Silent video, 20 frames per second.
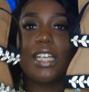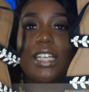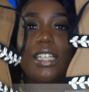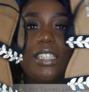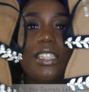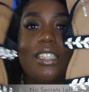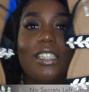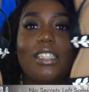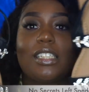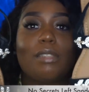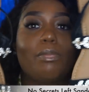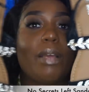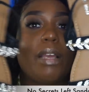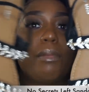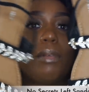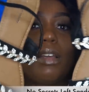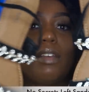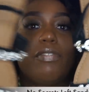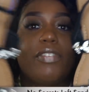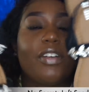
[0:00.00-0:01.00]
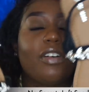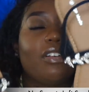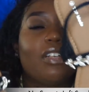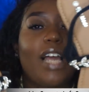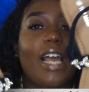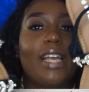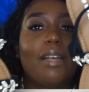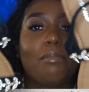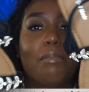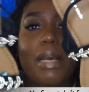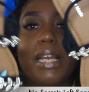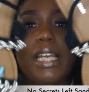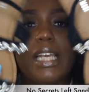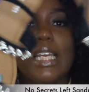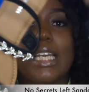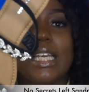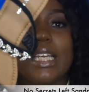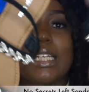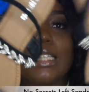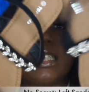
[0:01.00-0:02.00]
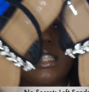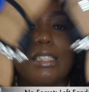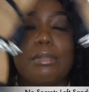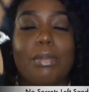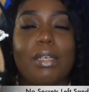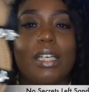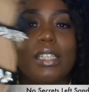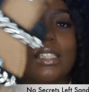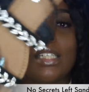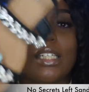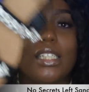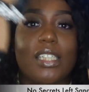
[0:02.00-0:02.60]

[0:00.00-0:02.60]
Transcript: They just make me feel like money just because they